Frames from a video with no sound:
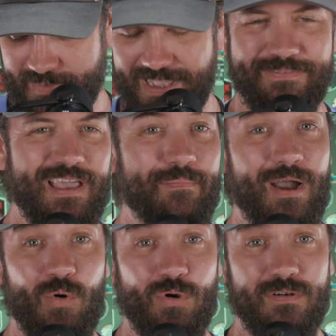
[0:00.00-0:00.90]
I've got
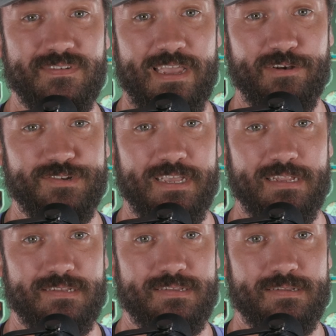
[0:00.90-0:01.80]
my order of tater
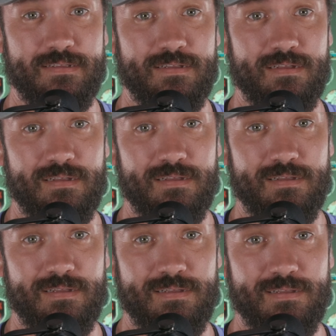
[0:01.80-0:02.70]
skins.
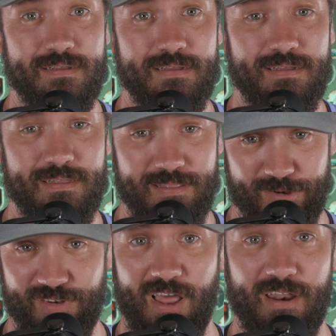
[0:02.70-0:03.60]

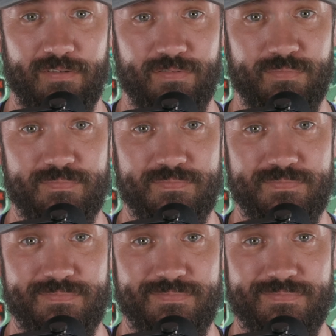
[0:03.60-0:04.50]
There's a lot of them.
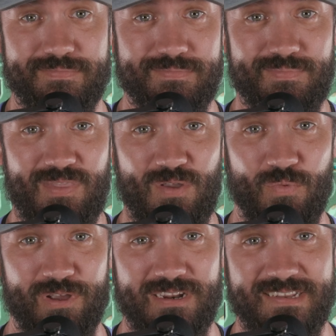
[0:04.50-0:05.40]

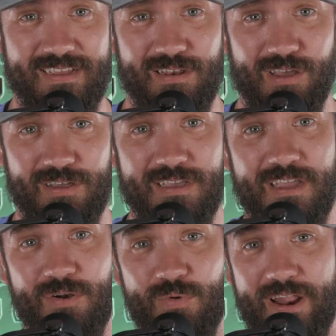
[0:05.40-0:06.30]
We're going to take a look
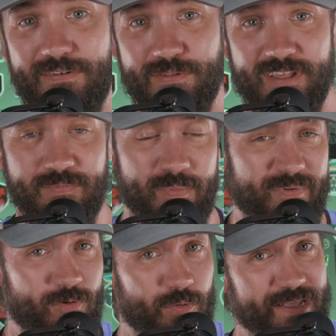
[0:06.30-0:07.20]
right after this. But
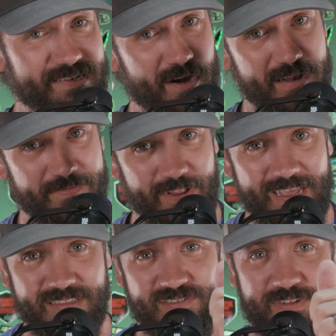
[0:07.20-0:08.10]
before we get started, if you
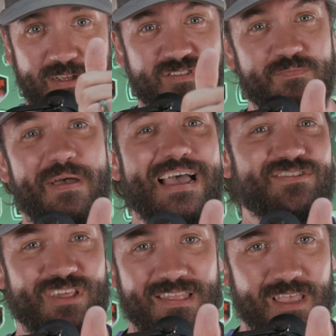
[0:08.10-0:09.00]
like this video,
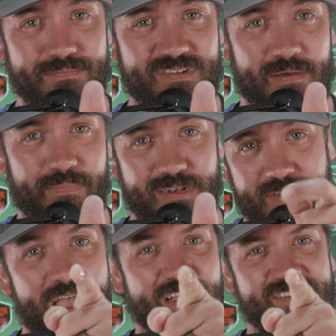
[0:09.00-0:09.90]
smash that thumbs up button,
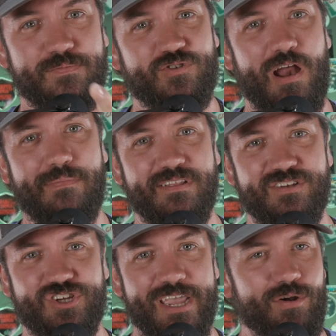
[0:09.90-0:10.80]
subscribe to the
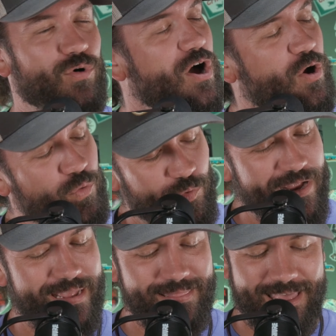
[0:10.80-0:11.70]
channel,
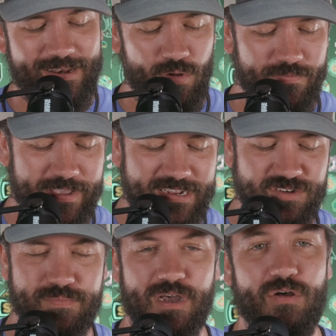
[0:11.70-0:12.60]
ring that
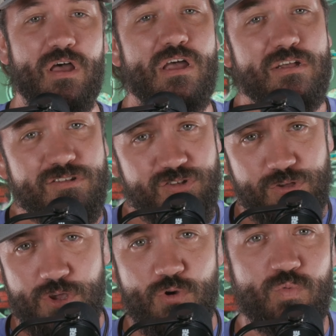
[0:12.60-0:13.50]
notification bell so
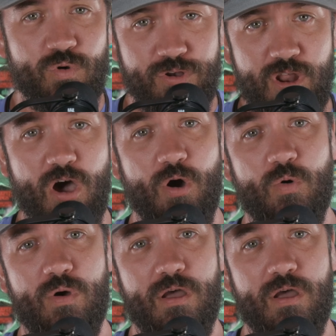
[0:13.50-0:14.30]
you will know